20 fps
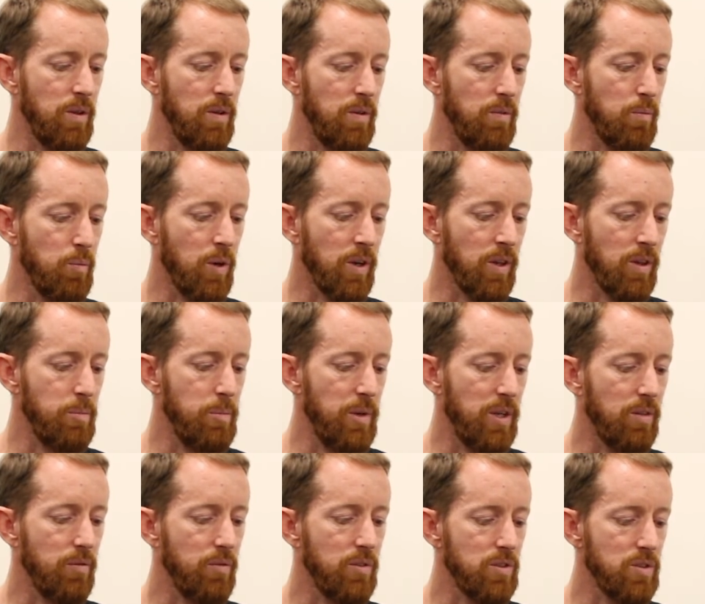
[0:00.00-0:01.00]
one of the
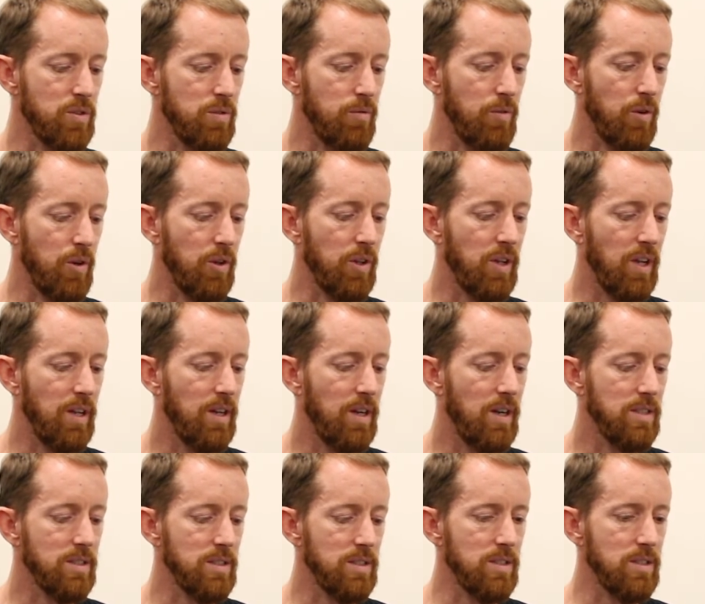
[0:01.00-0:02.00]
benefits of
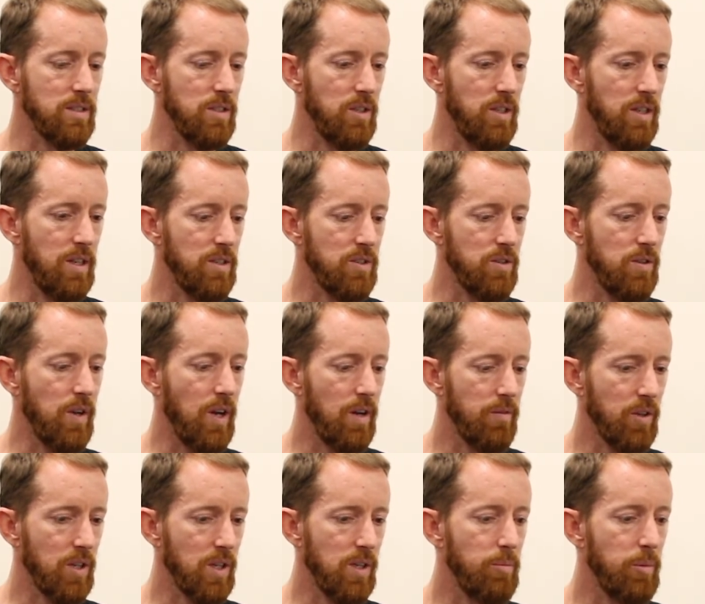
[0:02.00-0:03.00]
OKRs is that yes, you
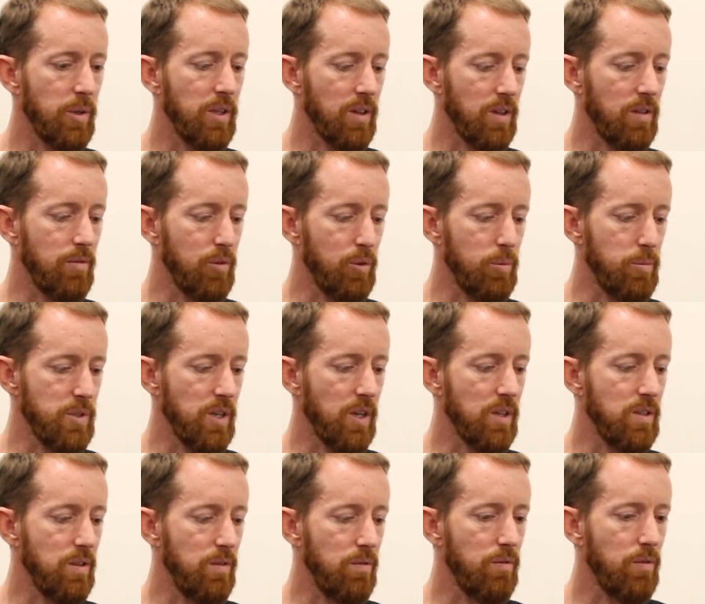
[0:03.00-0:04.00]
have a company level
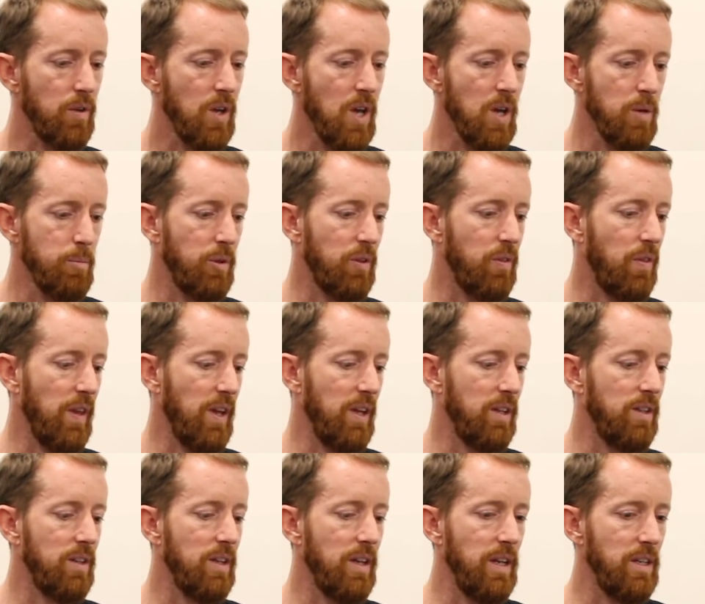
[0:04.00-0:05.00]
objective, but
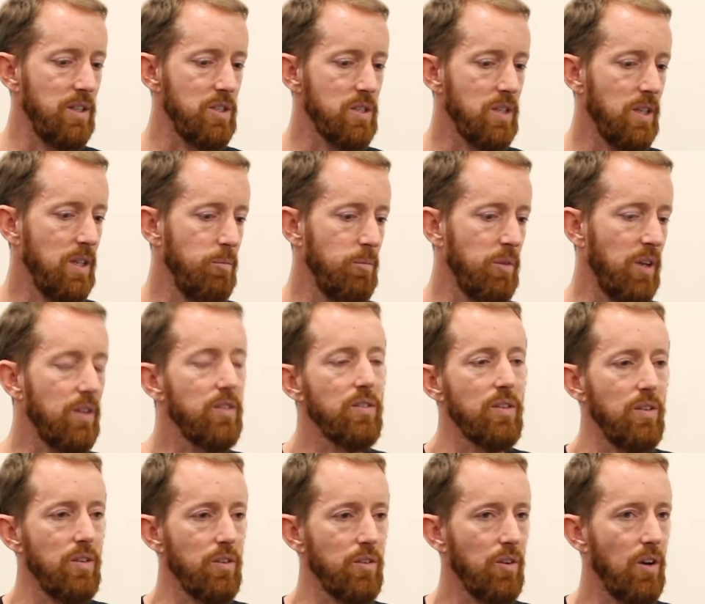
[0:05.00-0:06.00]
then each team gets
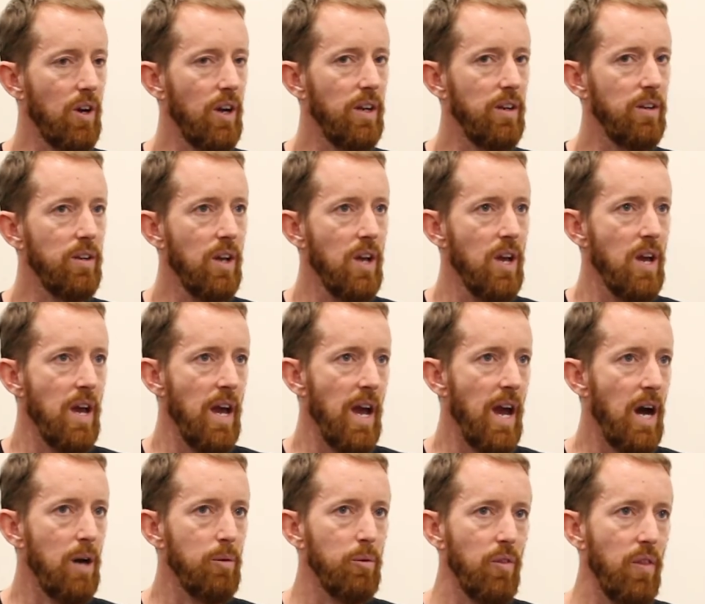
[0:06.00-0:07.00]
to decide
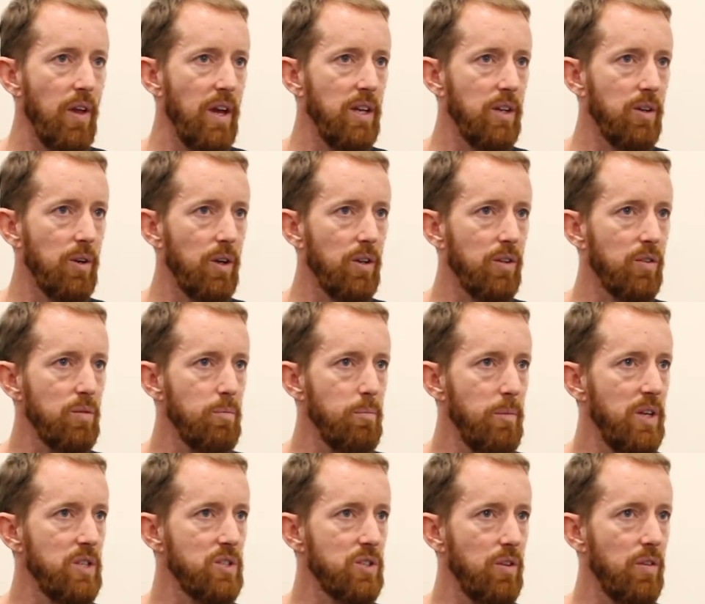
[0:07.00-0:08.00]
how are they going to
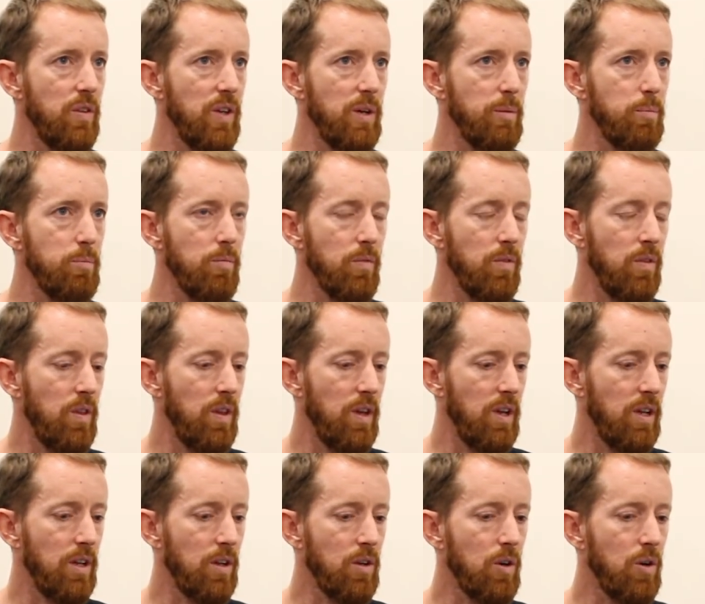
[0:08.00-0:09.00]
measure
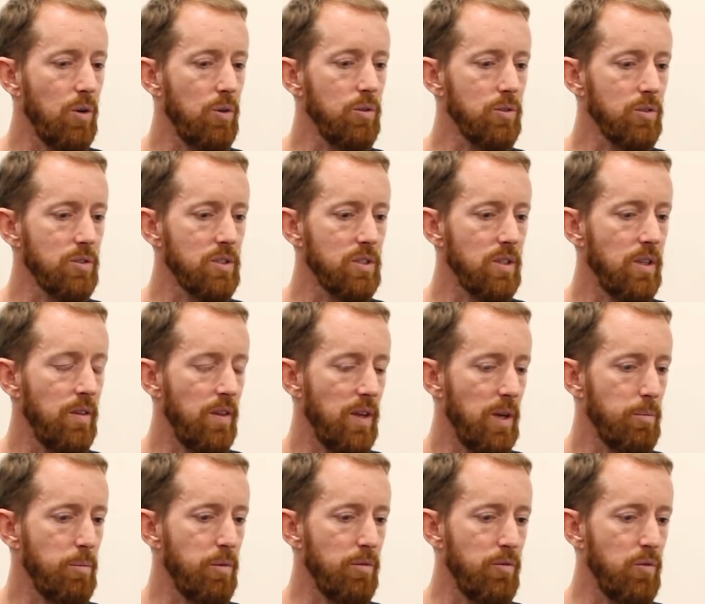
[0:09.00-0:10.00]
their goals,
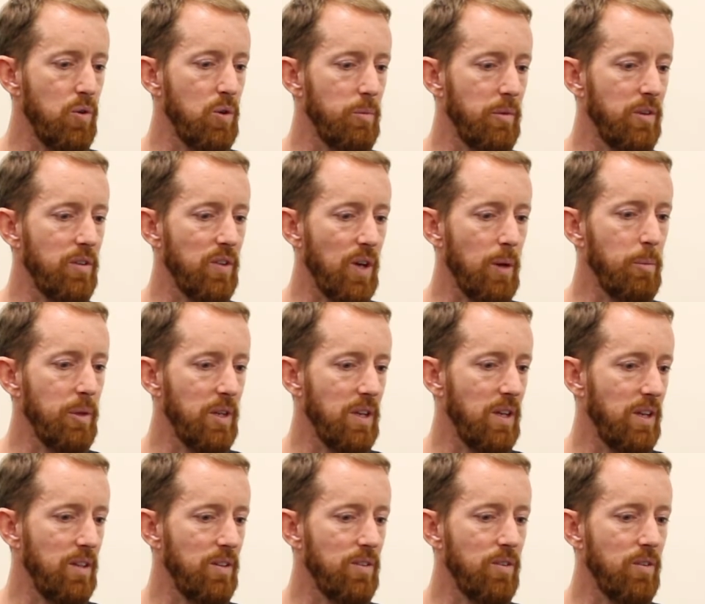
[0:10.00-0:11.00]
their performance up
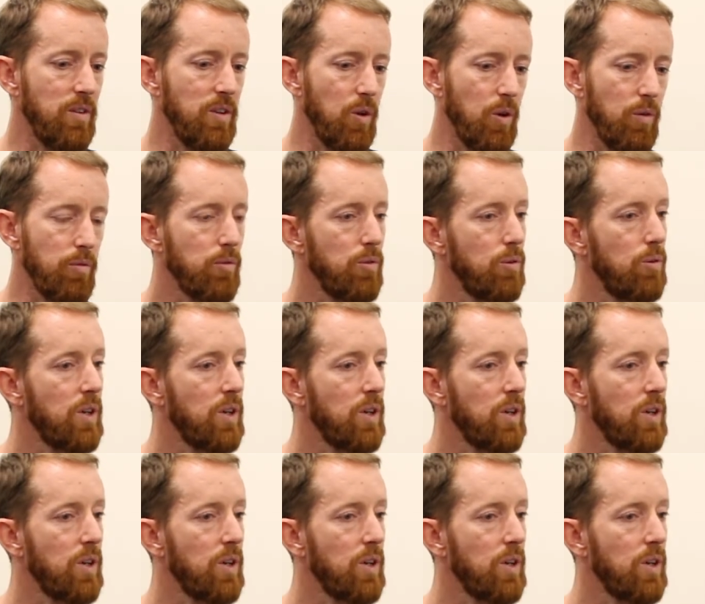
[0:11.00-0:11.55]
against the overall